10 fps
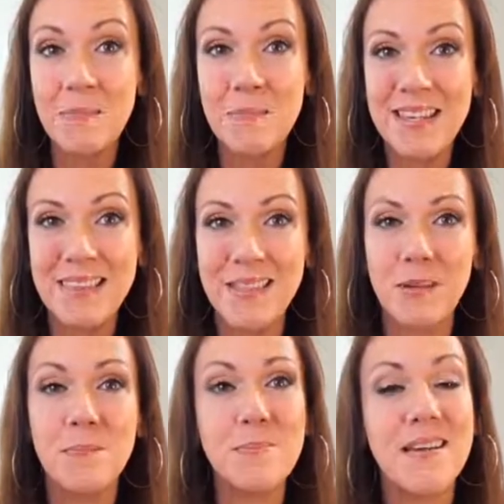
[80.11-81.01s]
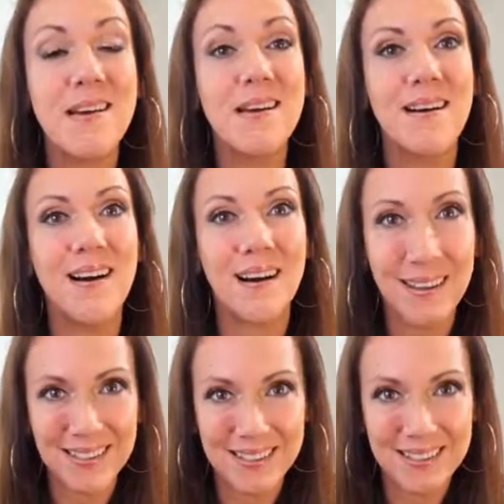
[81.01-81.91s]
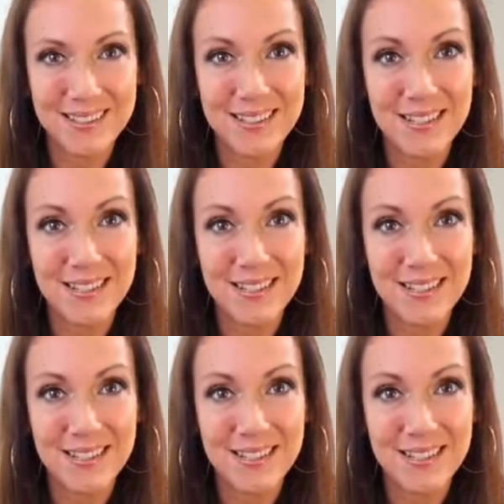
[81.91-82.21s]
mean they're being honest.